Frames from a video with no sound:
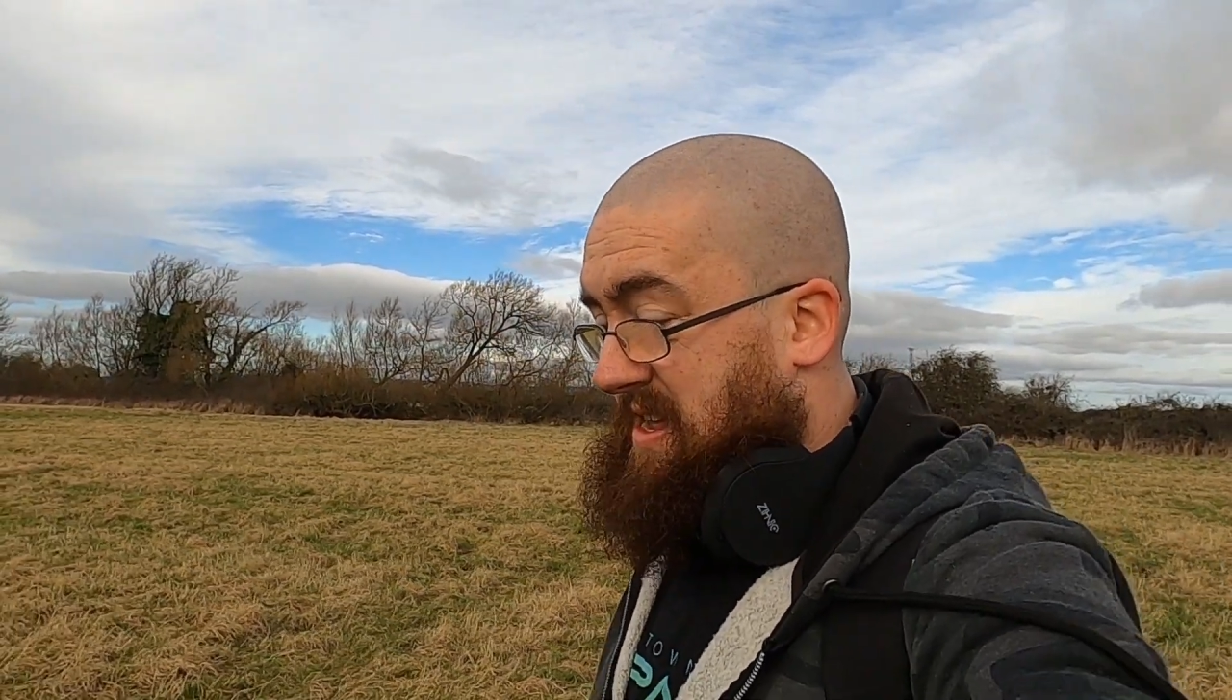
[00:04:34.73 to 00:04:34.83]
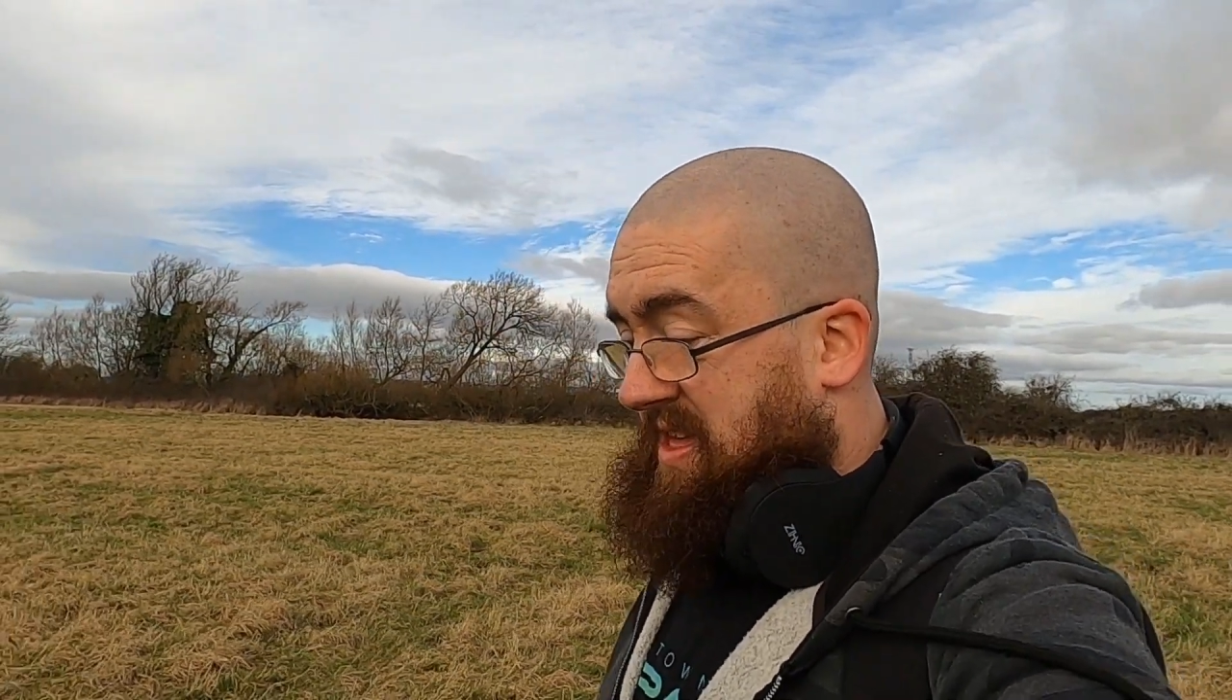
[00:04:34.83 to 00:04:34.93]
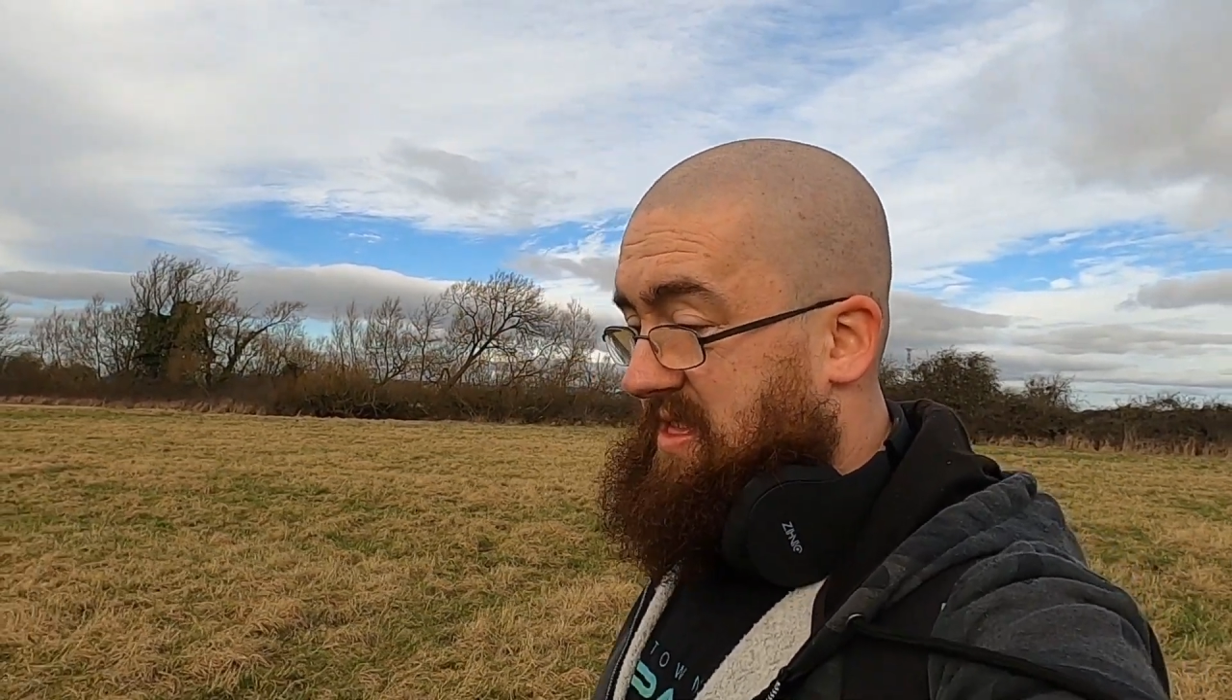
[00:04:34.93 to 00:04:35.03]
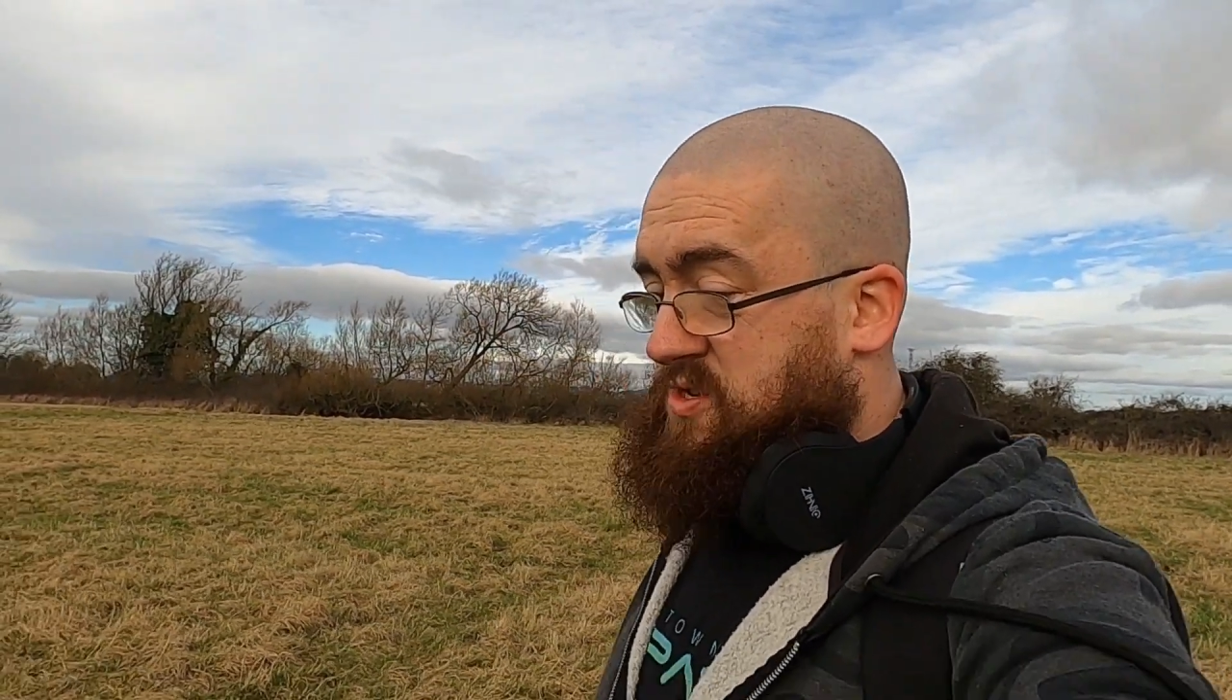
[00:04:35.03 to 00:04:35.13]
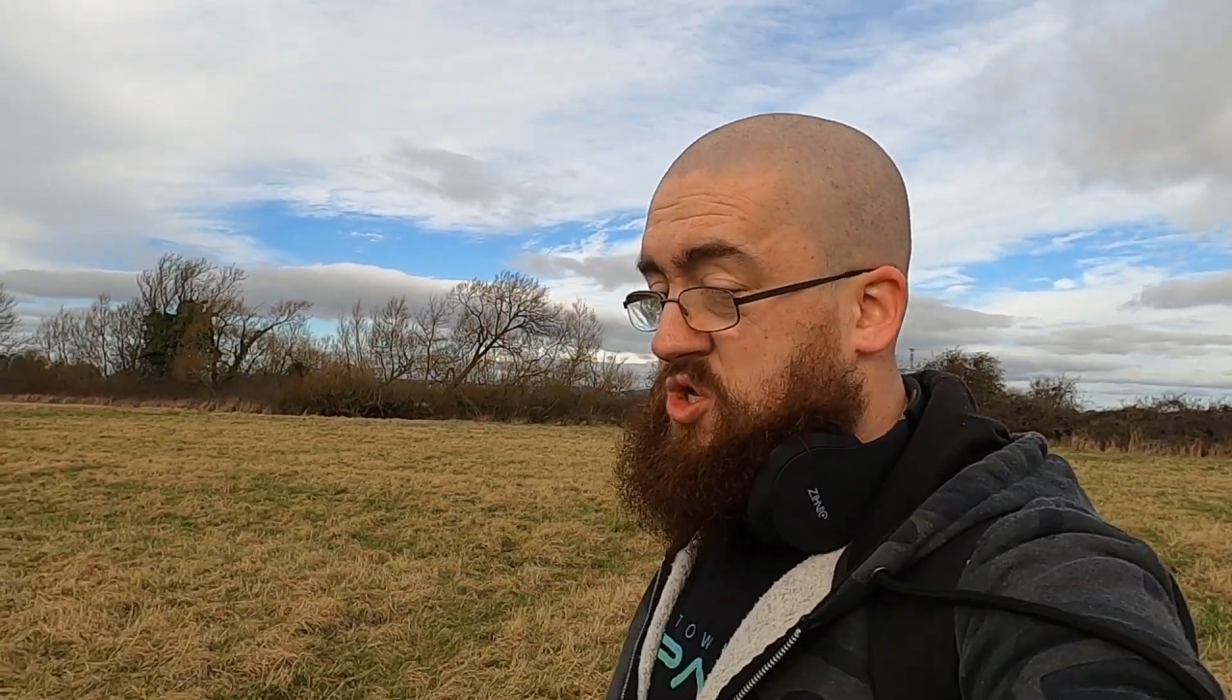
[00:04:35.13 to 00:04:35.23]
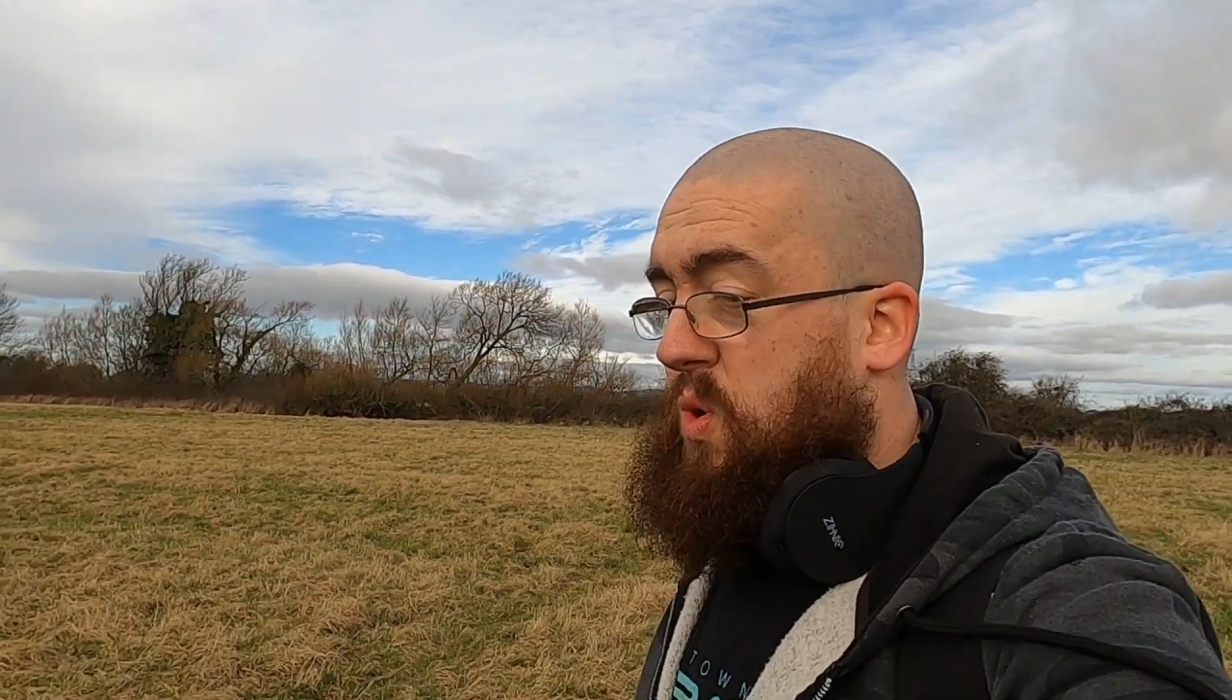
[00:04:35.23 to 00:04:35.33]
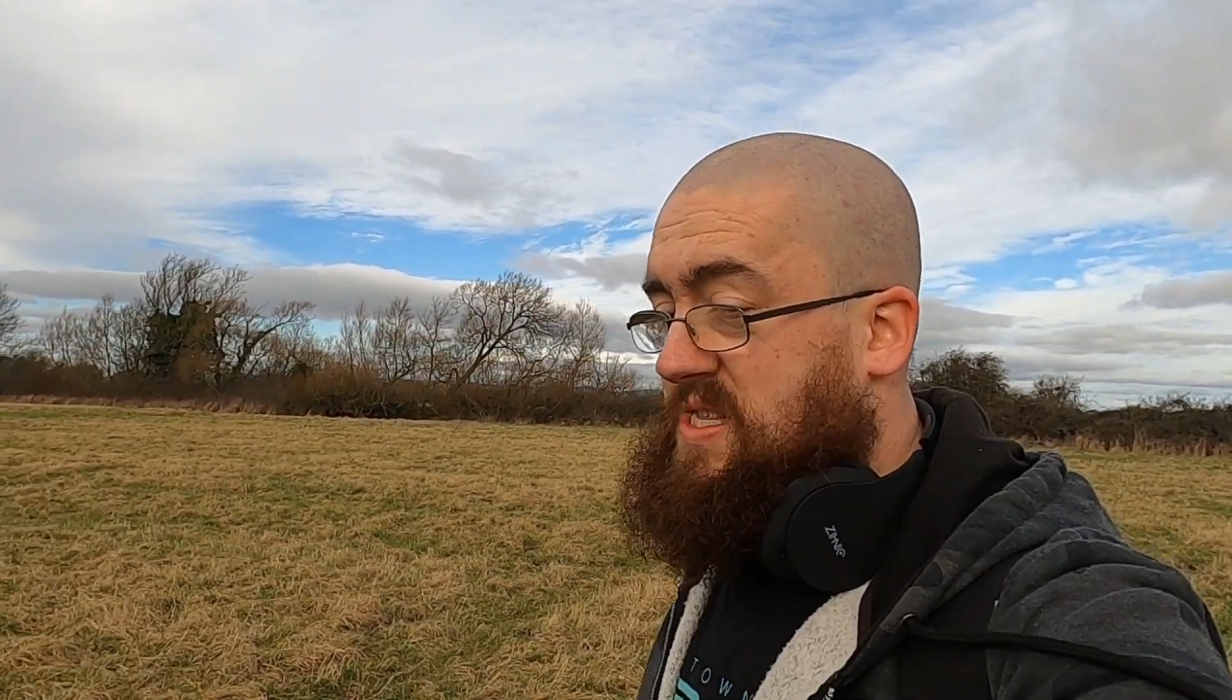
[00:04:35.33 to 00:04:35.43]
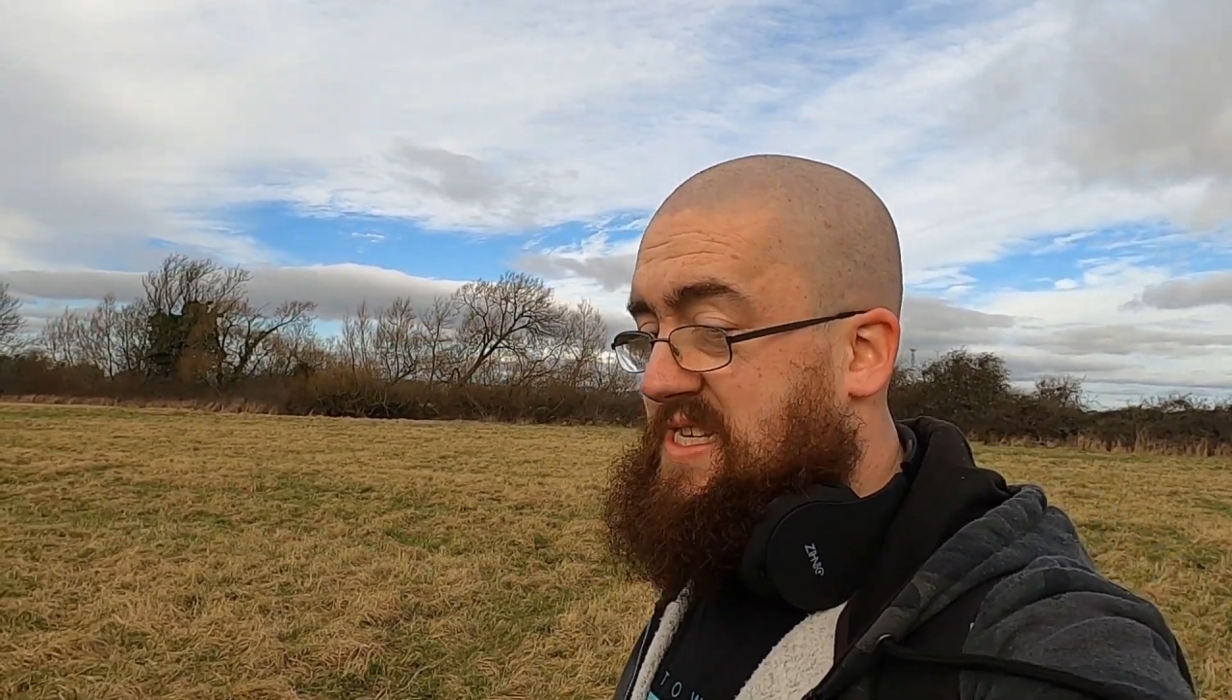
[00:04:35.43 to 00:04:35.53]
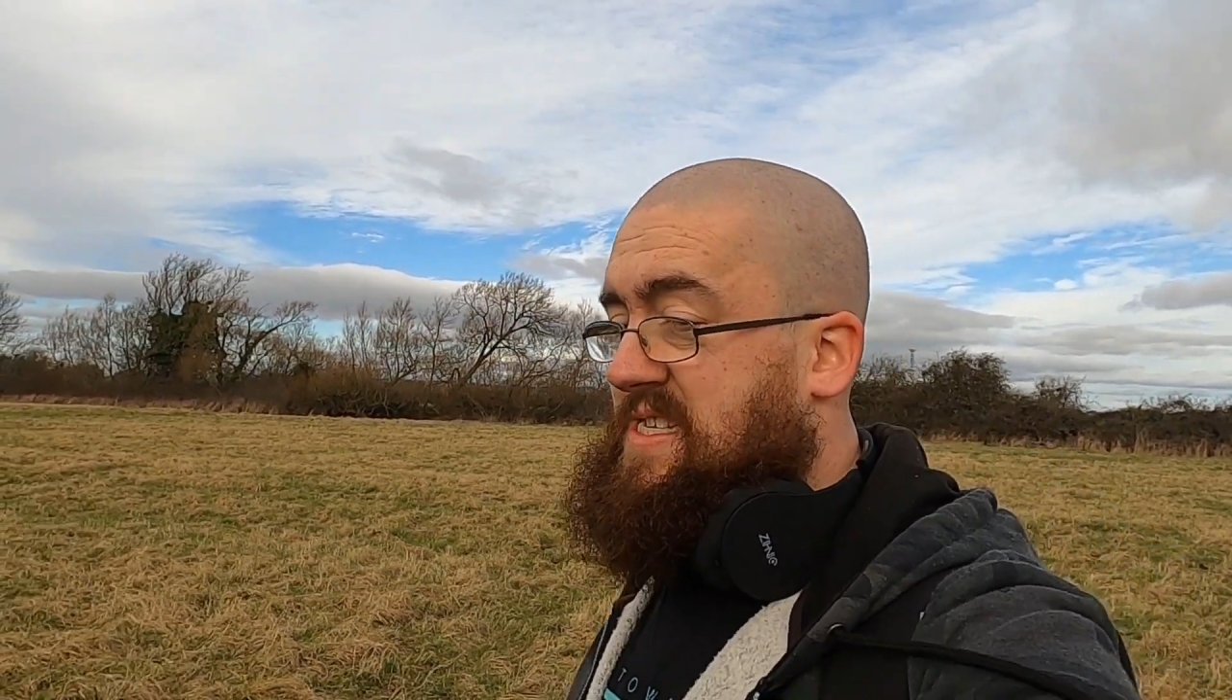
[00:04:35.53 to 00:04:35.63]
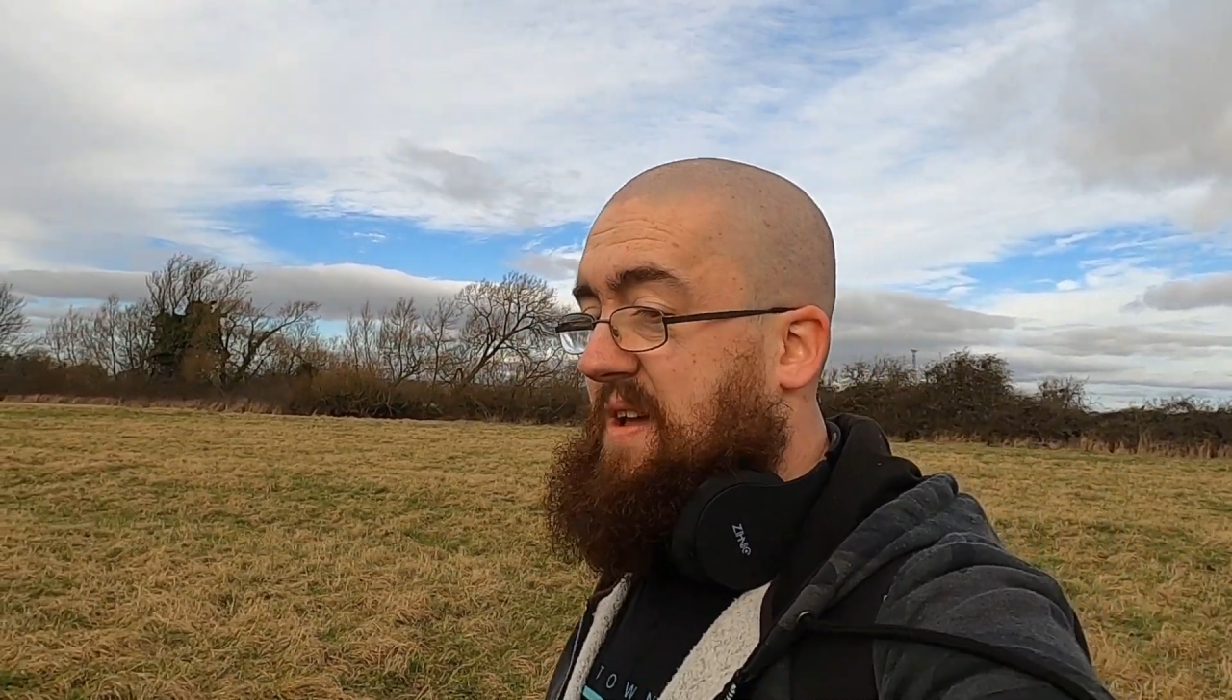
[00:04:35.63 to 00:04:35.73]
I think that was
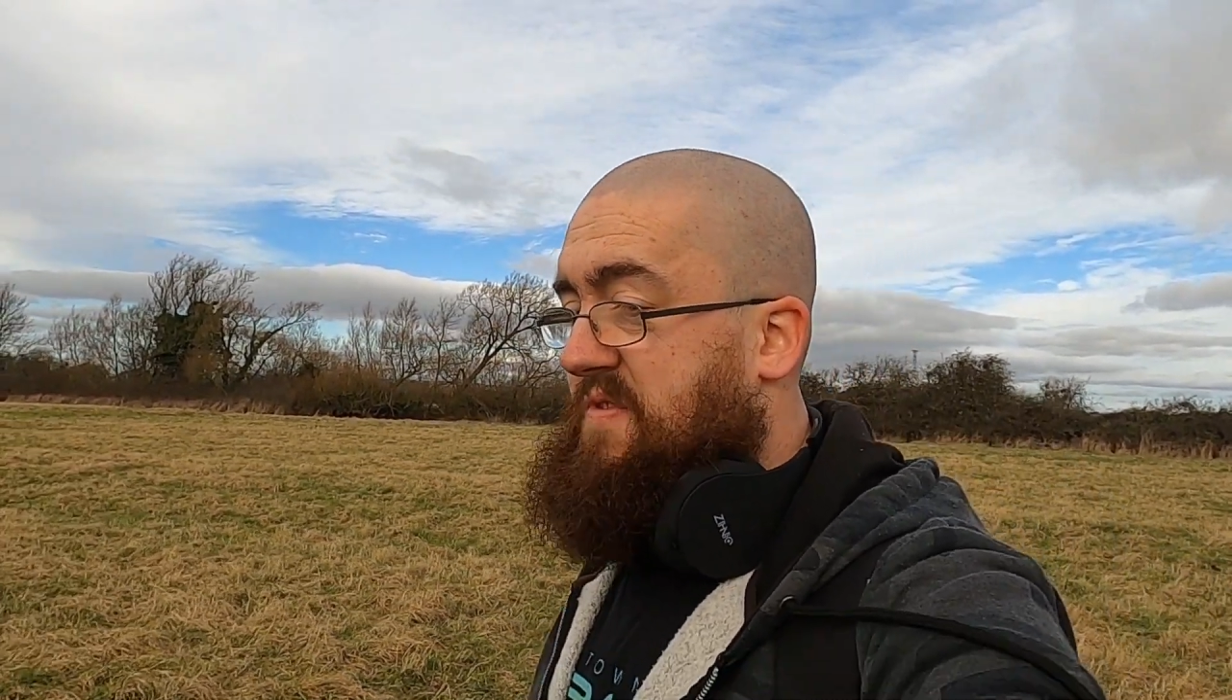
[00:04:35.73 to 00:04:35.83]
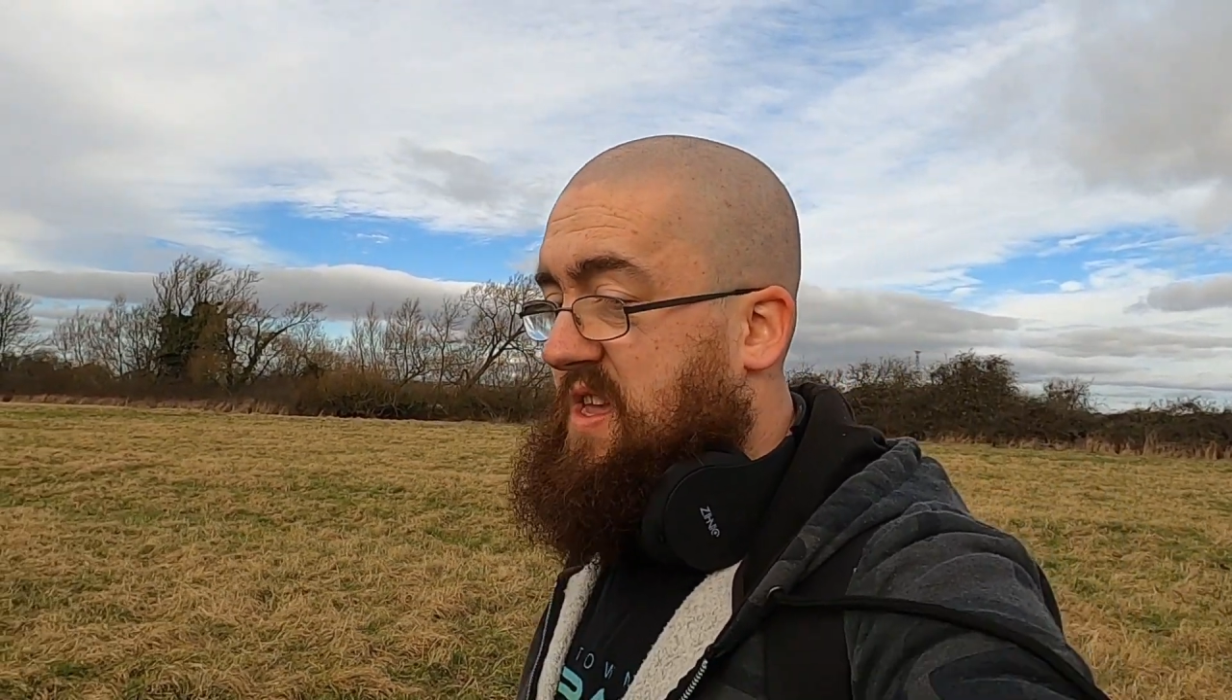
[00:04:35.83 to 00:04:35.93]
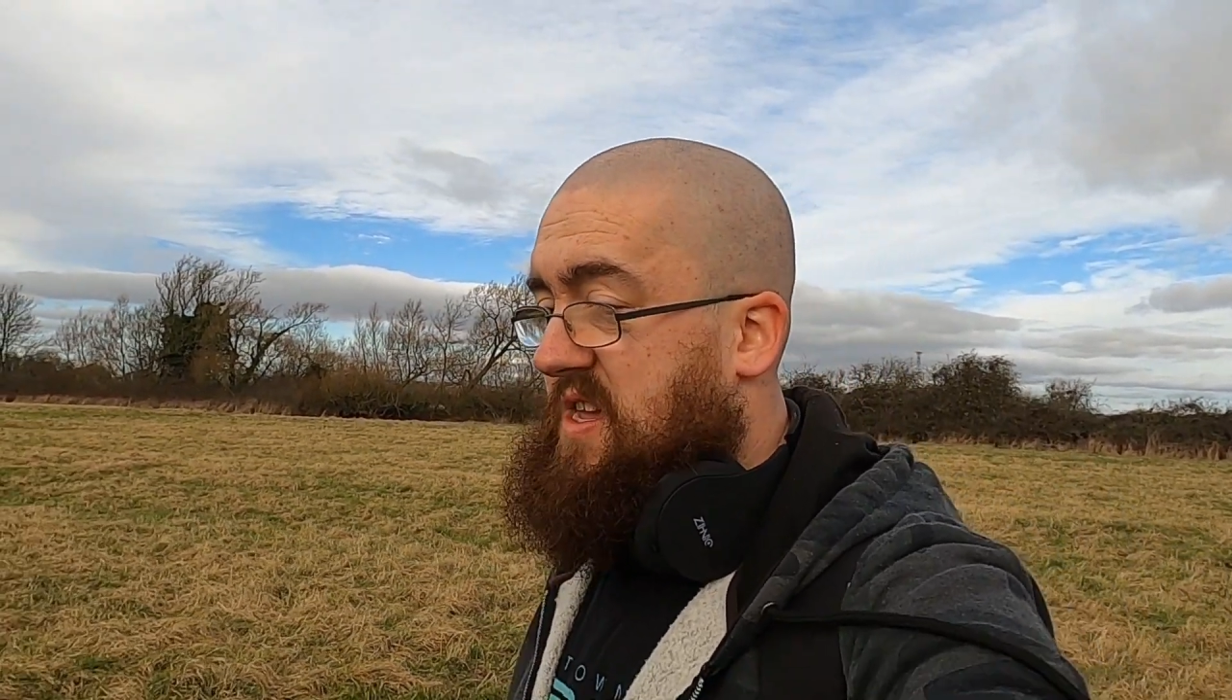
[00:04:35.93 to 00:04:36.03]
27